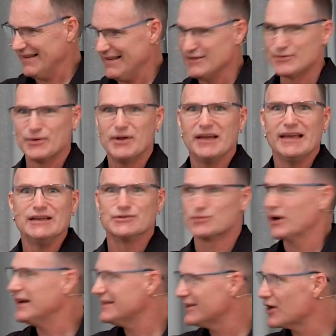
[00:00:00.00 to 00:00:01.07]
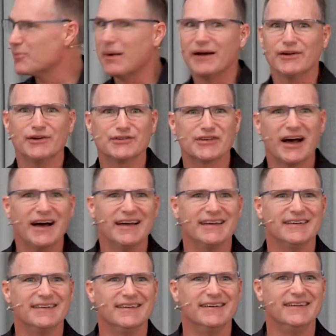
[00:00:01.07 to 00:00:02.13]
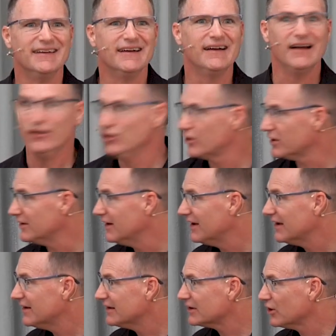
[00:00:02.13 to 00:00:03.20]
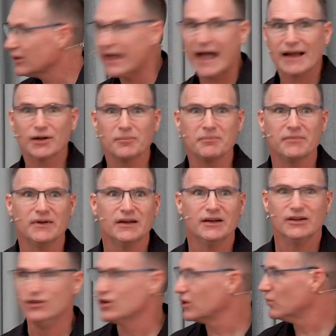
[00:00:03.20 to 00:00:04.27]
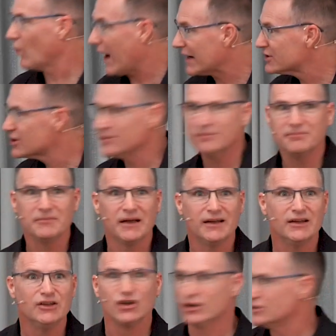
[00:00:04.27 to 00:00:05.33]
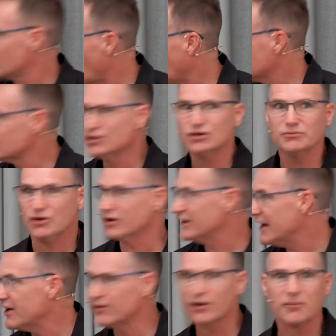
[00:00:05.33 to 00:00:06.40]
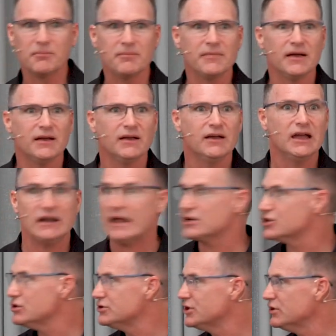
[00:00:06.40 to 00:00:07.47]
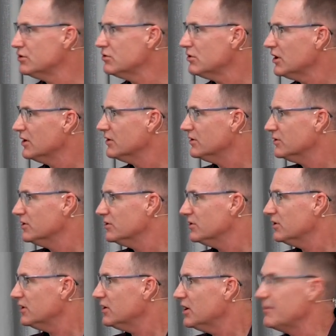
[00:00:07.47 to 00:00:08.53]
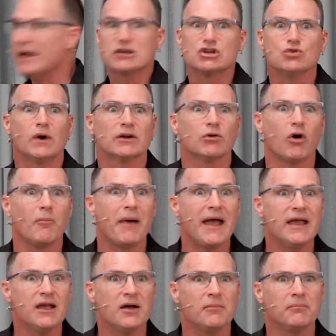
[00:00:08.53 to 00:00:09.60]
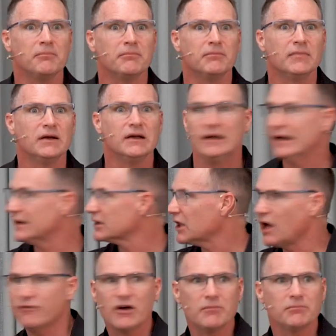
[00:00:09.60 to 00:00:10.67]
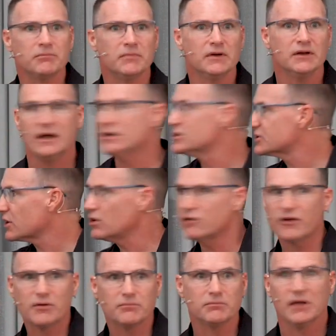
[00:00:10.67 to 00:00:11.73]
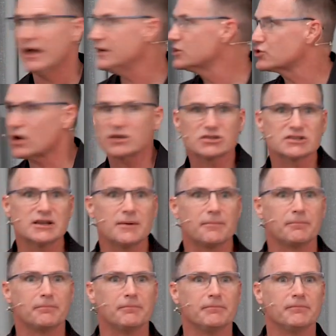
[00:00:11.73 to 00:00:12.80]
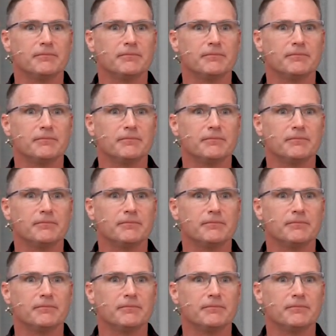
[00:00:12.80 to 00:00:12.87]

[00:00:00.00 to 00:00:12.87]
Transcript: he's, he's right there by your side. And you can look at him, you can watch him, you can talk to him, you can hear him. And as you do, it makes you want to obey him and love him and serve him and trust him